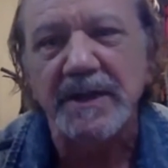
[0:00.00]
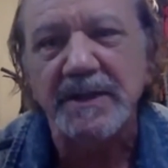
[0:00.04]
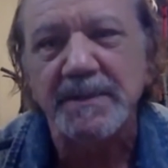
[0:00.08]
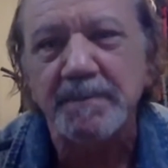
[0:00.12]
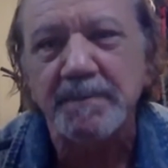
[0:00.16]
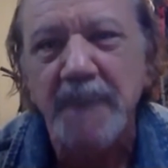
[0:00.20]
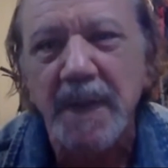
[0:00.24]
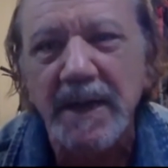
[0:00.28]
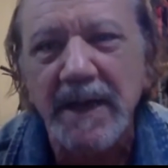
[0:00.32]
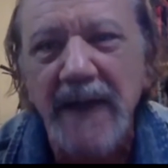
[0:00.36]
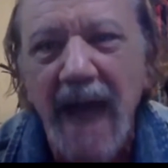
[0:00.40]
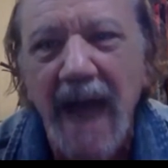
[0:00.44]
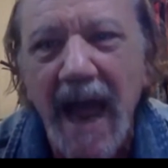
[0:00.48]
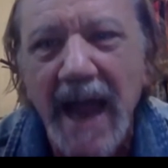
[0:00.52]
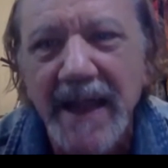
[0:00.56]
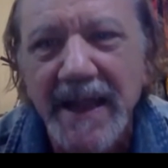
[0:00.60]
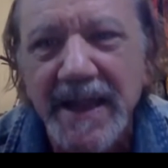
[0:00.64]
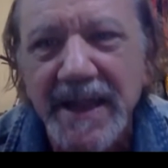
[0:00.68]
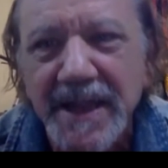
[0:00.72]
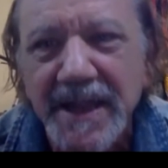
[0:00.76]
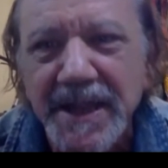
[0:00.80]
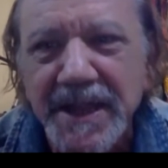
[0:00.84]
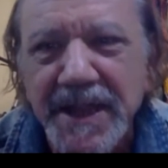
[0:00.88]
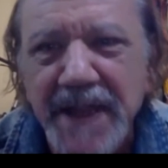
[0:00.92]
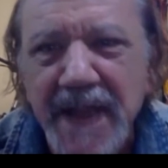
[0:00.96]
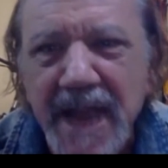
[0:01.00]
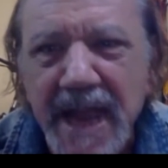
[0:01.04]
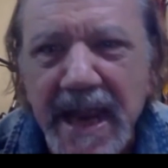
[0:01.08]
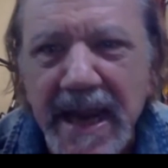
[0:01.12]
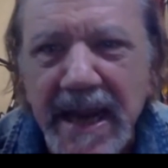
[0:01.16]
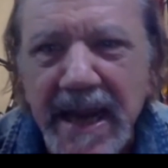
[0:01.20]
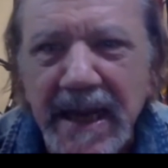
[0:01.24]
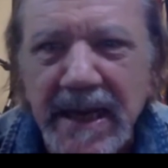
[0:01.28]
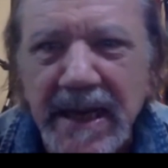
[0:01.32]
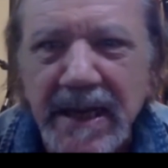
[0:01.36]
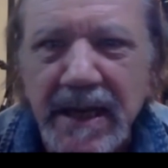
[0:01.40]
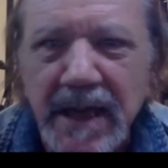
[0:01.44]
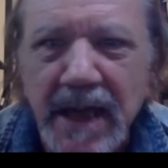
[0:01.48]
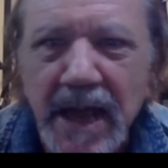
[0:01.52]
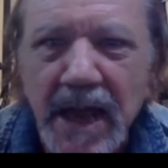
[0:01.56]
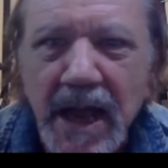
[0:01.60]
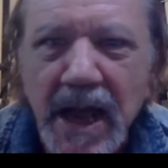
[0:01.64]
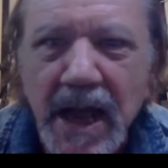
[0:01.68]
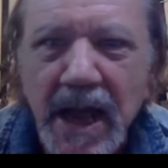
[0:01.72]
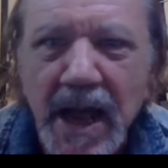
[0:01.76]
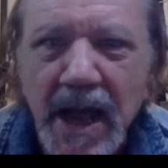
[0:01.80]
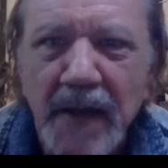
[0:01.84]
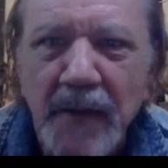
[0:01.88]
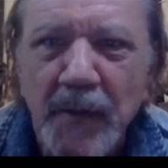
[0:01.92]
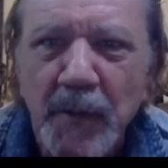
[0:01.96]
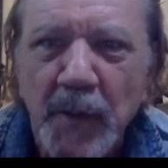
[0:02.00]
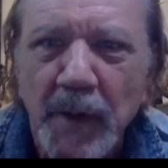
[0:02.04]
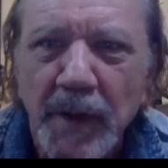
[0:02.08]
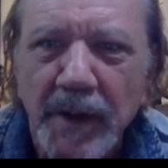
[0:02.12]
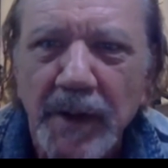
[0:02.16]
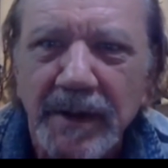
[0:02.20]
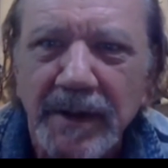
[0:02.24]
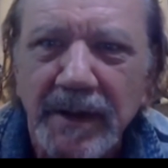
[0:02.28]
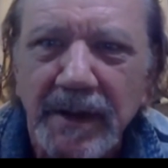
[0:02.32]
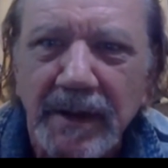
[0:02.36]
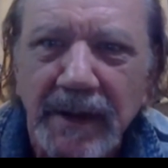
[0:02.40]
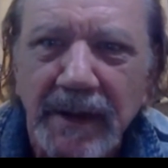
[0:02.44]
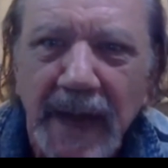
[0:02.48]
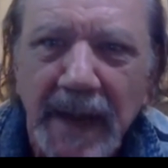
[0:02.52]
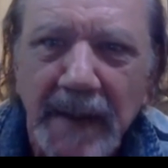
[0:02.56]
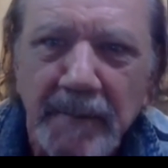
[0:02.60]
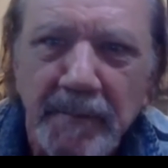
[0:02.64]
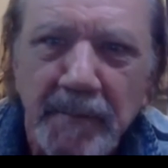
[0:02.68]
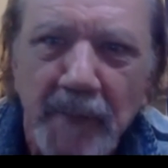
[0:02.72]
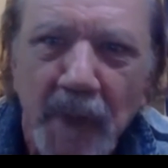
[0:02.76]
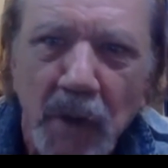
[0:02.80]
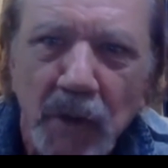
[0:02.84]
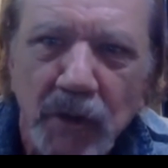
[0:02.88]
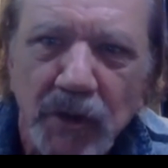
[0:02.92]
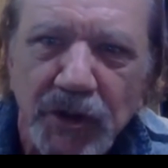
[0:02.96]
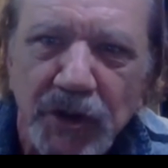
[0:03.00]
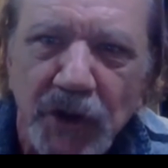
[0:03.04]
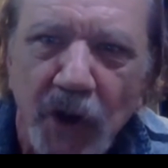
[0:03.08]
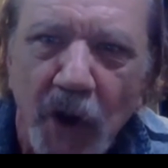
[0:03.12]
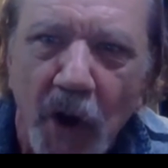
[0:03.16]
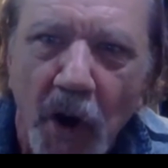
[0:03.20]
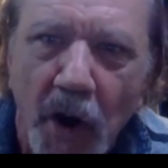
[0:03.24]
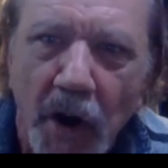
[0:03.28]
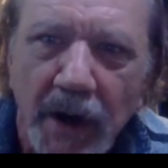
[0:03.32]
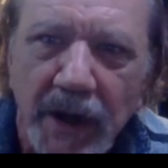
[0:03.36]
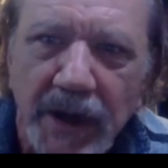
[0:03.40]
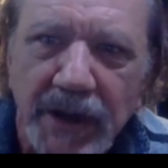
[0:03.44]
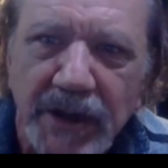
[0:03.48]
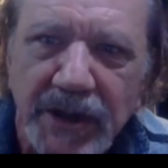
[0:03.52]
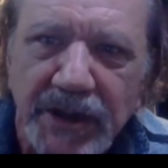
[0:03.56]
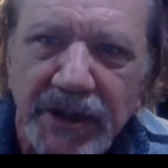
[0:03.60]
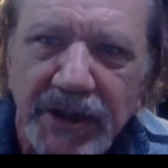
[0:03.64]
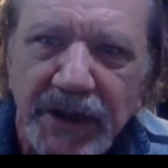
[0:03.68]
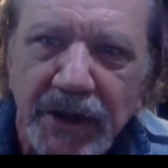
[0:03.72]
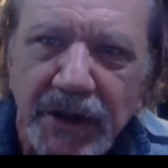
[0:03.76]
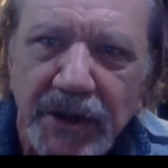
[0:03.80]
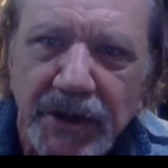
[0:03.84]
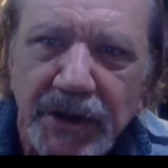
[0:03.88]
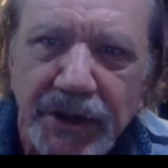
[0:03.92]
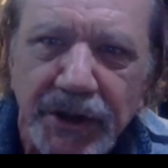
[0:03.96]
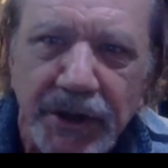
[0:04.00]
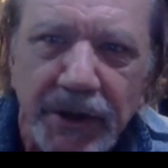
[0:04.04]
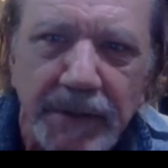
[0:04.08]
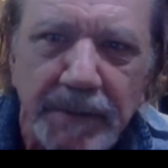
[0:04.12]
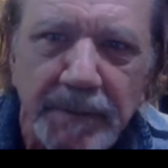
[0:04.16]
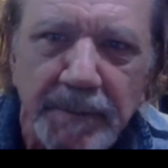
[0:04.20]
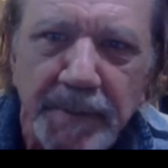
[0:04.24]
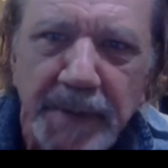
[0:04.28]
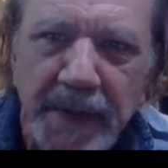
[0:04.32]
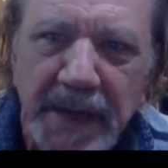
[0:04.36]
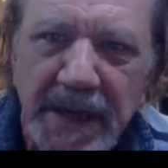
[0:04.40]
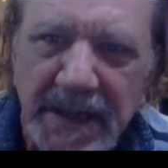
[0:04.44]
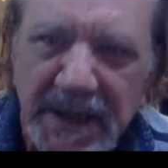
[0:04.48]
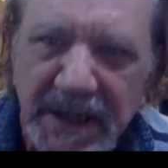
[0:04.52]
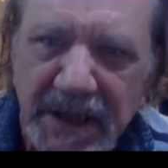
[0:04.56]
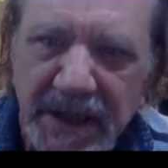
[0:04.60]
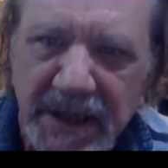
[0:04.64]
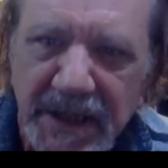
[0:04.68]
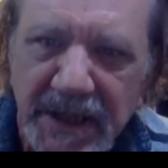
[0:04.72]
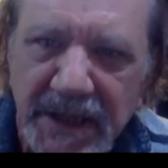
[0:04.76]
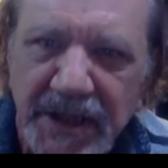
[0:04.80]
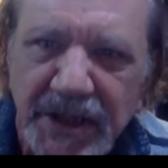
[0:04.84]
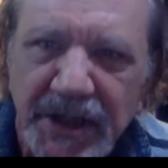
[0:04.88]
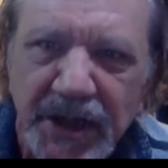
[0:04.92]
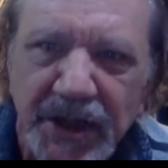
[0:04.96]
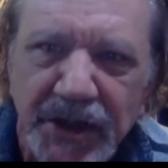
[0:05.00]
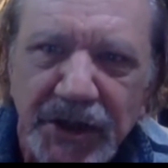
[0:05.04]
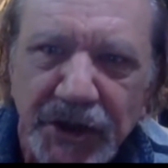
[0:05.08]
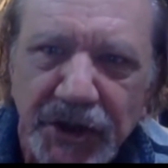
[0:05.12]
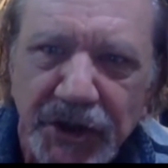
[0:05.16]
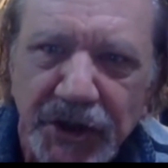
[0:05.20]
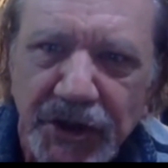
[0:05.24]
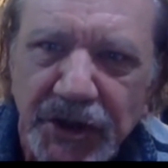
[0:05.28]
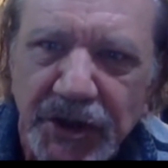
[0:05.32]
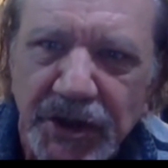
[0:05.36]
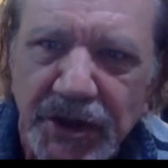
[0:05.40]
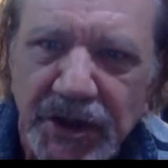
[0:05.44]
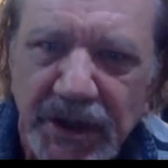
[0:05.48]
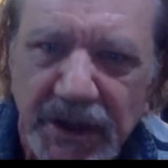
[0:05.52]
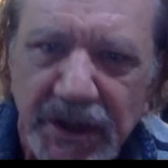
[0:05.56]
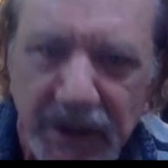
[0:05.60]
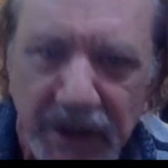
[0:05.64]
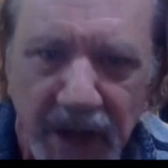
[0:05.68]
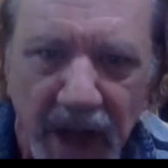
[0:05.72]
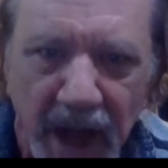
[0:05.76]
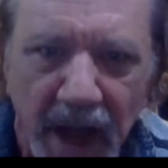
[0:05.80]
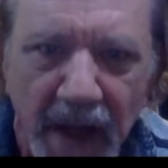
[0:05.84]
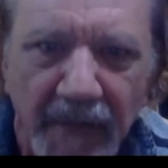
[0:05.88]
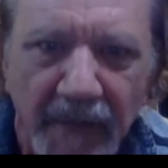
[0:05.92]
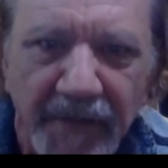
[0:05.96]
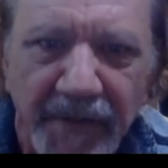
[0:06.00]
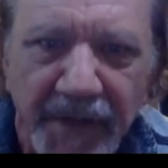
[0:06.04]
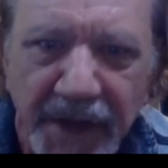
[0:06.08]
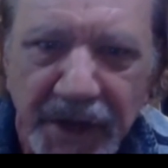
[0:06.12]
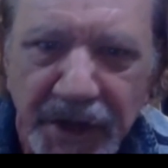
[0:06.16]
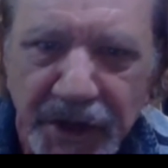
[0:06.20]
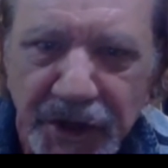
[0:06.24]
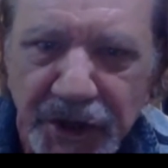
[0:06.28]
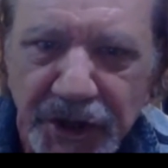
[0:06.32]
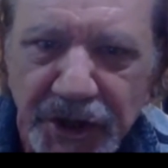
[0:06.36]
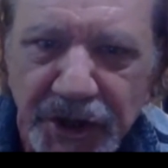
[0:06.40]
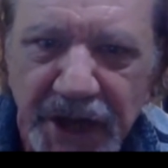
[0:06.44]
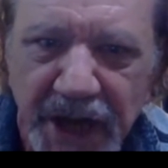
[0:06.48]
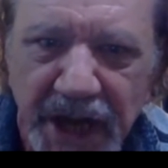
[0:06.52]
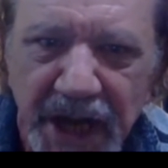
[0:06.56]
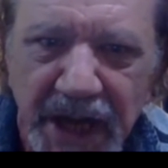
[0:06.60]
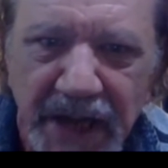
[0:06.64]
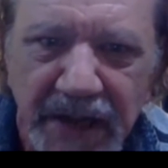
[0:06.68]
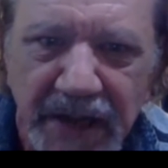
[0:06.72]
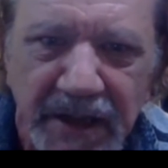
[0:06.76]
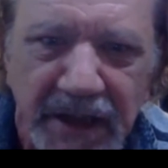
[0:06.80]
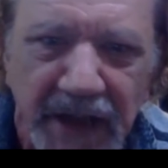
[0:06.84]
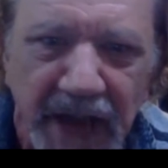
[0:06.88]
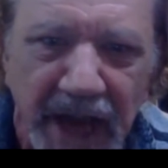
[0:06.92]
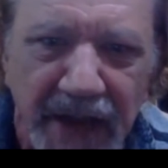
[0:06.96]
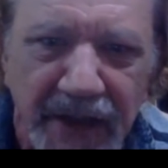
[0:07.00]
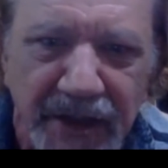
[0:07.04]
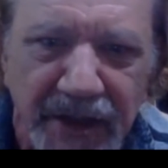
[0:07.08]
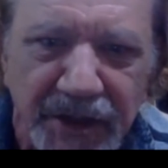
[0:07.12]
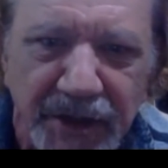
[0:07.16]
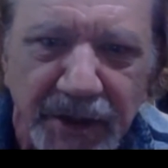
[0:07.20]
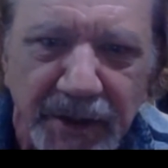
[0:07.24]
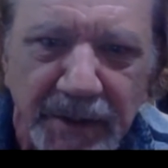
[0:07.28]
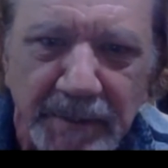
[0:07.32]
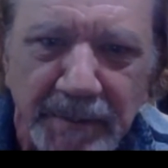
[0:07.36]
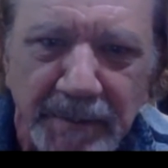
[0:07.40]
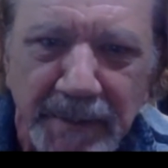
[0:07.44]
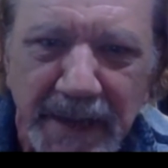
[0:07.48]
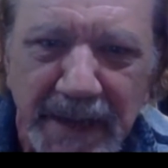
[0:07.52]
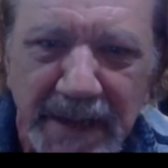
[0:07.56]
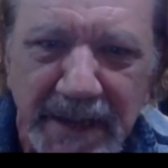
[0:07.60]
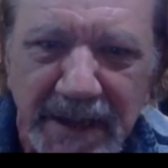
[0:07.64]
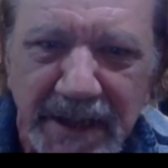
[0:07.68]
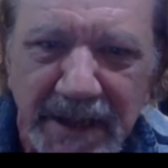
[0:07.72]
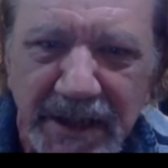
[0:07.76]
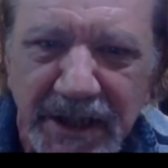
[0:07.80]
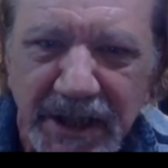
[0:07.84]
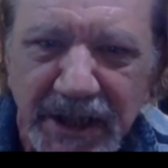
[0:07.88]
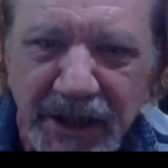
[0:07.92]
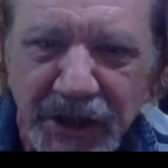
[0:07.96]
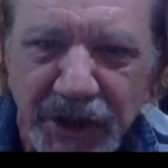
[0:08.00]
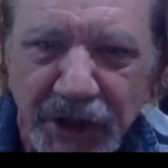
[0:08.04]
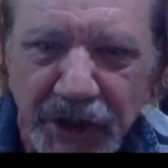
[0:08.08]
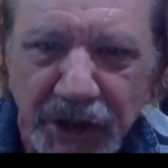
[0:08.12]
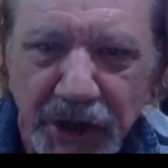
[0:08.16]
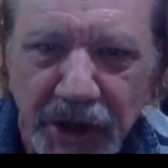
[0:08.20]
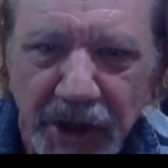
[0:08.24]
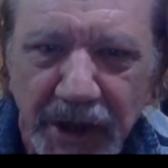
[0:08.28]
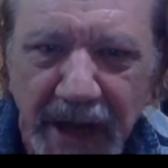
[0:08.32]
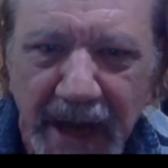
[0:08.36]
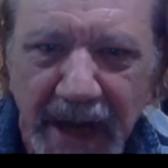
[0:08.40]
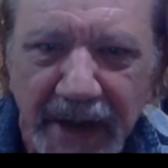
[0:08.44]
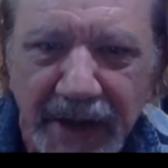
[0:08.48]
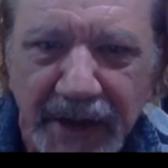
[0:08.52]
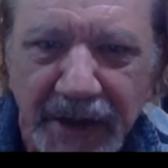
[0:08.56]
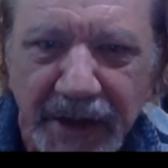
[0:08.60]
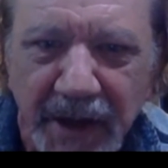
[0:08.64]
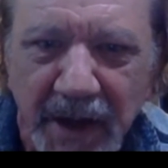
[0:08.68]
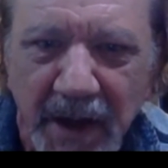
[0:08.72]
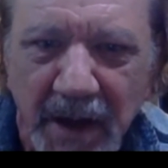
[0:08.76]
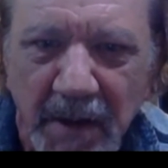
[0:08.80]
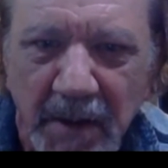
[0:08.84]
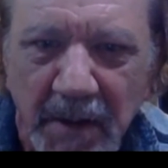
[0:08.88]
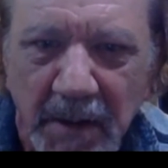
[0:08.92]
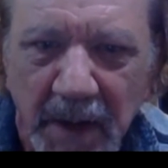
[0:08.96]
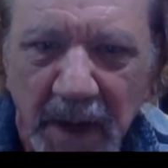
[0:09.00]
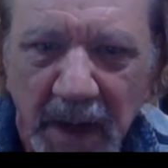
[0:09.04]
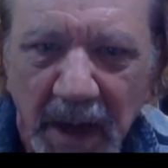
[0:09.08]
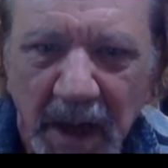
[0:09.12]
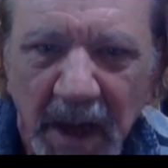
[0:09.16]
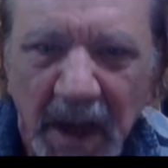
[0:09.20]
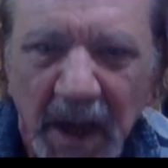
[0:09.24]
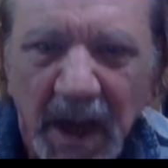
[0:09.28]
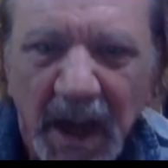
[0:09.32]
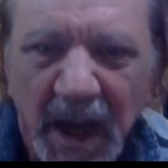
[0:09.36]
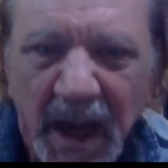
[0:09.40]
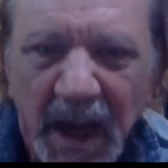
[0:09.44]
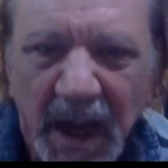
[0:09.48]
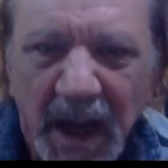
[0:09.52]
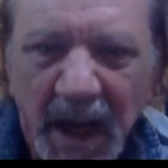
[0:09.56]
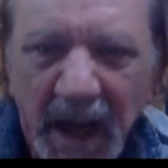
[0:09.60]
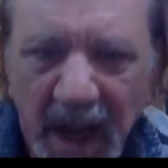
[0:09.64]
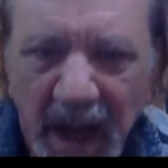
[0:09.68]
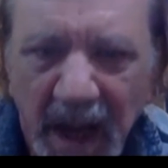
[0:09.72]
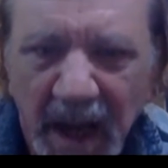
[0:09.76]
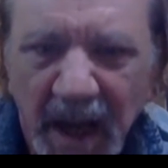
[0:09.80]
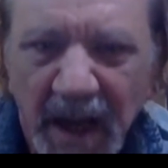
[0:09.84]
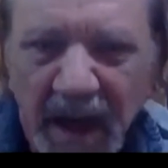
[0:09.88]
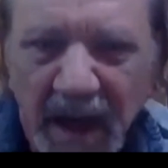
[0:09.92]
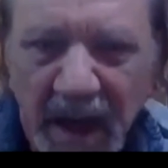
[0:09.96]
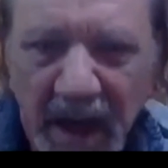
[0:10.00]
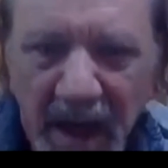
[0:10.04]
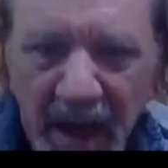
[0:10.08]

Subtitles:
But I think with like most artists, there's certain pieces that you just love that you did, and certain pieces that you look at and you go, meh.